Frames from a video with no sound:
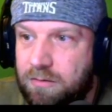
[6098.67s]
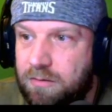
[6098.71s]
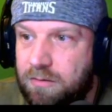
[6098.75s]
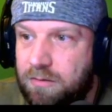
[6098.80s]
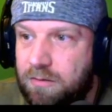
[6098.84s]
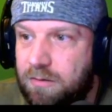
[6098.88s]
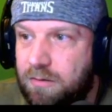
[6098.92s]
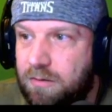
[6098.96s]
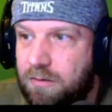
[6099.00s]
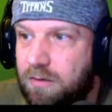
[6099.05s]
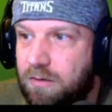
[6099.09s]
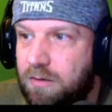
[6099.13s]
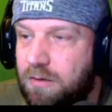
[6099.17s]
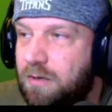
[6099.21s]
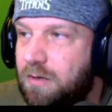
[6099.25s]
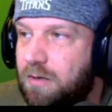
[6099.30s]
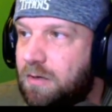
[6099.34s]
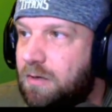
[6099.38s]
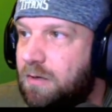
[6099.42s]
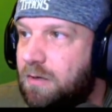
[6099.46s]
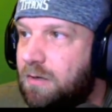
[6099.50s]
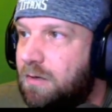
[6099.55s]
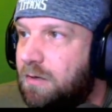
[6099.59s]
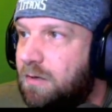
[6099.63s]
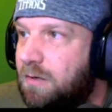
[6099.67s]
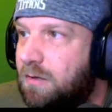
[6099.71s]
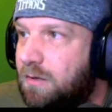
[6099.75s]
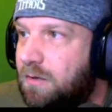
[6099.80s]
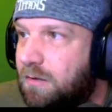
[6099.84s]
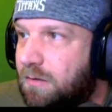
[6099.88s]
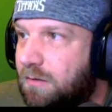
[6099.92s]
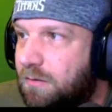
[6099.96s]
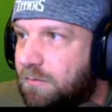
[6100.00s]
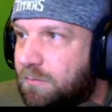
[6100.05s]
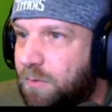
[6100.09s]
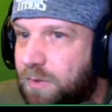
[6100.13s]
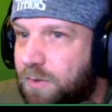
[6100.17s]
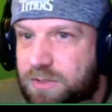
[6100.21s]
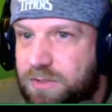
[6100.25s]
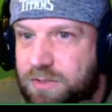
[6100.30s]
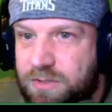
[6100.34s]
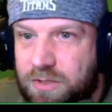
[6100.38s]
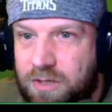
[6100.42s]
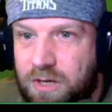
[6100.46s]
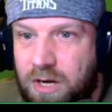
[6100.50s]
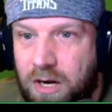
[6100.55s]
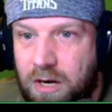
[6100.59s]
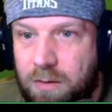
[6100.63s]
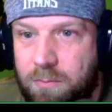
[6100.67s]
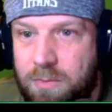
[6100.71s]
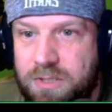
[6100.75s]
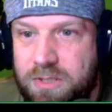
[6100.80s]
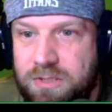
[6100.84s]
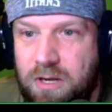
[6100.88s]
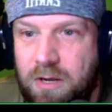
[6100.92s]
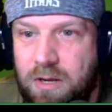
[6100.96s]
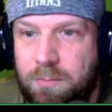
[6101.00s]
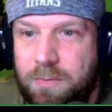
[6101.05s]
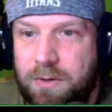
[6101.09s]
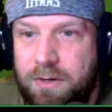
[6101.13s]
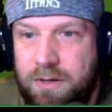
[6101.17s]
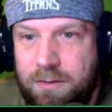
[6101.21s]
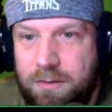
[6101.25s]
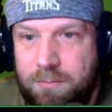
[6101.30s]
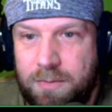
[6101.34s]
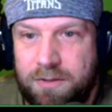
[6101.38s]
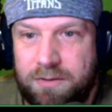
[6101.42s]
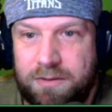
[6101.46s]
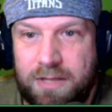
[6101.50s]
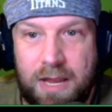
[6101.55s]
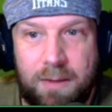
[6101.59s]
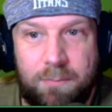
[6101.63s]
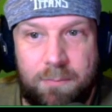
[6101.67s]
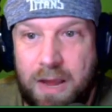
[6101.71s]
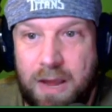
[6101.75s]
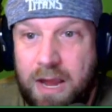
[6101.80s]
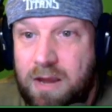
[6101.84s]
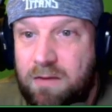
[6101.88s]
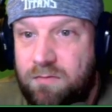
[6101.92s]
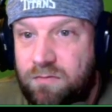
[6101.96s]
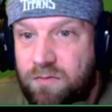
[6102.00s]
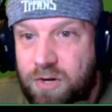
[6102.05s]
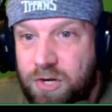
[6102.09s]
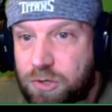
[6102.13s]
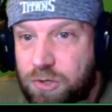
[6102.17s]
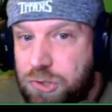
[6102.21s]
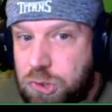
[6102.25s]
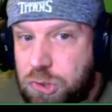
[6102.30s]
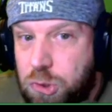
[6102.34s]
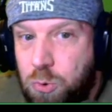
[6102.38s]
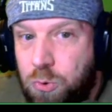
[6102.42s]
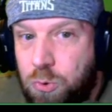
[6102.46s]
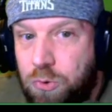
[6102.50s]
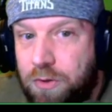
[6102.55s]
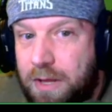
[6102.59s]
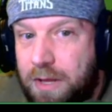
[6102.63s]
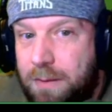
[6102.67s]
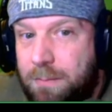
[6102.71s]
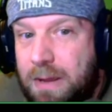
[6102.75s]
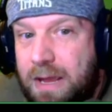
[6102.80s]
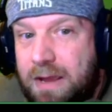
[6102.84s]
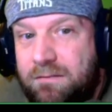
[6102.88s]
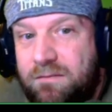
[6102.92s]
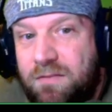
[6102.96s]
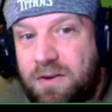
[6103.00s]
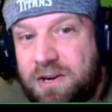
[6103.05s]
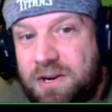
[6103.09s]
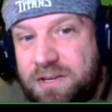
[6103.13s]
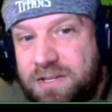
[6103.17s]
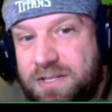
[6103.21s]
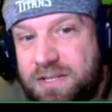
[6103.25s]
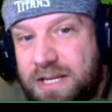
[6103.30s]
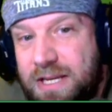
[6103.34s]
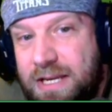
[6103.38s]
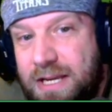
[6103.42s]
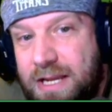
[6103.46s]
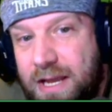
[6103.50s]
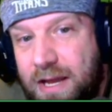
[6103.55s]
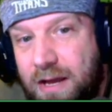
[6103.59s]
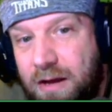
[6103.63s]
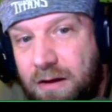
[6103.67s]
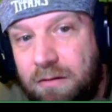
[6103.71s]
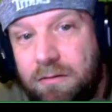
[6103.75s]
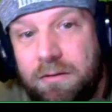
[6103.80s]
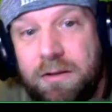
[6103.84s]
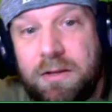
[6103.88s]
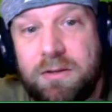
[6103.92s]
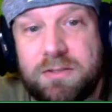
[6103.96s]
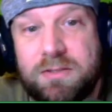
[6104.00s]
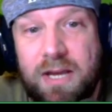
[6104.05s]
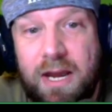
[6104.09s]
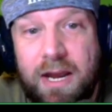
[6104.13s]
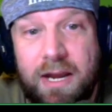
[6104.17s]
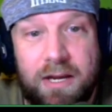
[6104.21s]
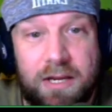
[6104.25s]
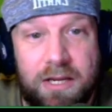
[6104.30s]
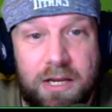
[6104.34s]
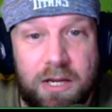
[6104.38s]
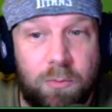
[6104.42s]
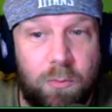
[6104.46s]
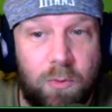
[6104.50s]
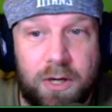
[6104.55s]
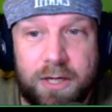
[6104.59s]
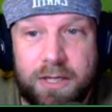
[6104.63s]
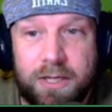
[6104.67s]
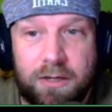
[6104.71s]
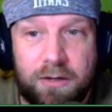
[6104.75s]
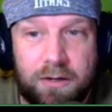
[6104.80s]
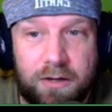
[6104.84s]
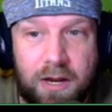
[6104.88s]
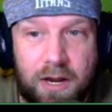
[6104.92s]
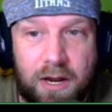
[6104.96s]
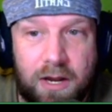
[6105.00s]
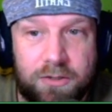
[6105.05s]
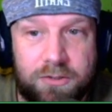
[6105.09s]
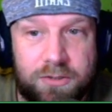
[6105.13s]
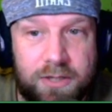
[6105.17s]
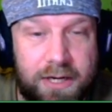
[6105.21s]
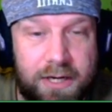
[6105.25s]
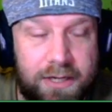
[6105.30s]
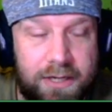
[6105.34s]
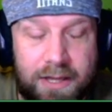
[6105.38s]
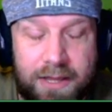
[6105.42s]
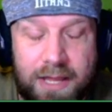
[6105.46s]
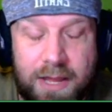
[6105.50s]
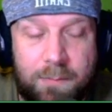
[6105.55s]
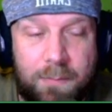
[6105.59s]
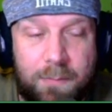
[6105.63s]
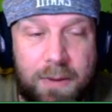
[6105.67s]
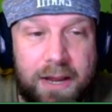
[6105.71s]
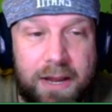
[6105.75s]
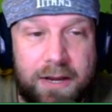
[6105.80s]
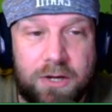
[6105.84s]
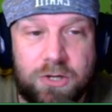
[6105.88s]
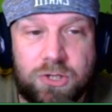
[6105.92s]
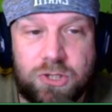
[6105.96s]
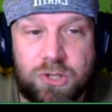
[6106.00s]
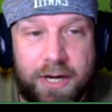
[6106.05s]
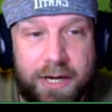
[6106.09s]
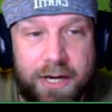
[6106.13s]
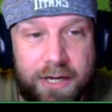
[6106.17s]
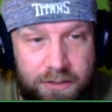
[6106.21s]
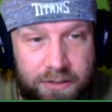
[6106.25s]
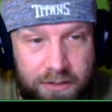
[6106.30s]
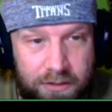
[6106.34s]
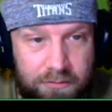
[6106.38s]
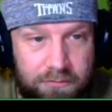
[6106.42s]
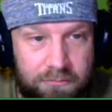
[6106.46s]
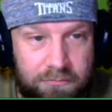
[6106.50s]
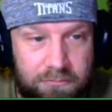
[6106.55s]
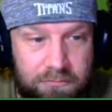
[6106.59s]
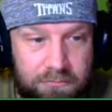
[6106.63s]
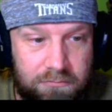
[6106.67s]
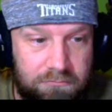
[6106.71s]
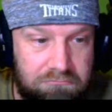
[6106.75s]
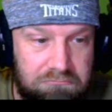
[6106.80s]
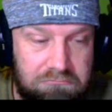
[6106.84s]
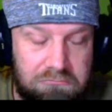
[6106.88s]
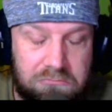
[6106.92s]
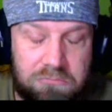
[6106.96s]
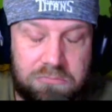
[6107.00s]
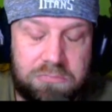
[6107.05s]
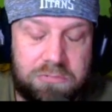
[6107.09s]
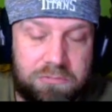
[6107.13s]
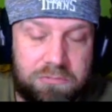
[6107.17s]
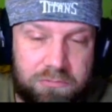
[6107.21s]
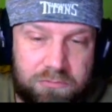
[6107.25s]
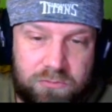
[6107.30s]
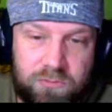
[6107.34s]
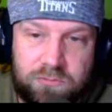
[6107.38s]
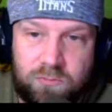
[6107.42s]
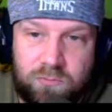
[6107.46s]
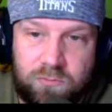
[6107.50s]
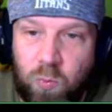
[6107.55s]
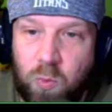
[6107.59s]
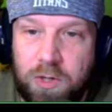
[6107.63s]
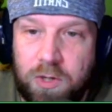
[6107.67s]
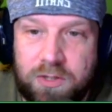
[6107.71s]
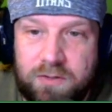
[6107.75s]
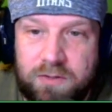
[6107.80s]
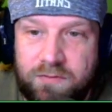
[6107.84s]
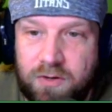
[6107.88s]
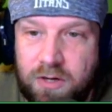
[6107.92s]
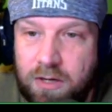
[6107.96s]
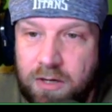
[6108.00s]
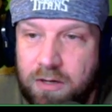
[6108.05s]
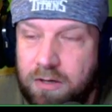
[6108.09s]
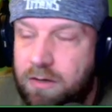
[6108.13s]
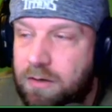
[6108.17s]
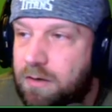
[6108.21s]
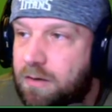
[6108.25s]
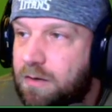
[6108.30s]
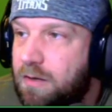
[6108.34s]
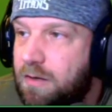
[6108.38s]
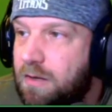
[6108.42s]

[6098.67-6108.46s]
Mm-hmm which is a garbage company, but they pay for your school, they pay for your CDL. You sign a one year contract, they pay to train you. Worked for her.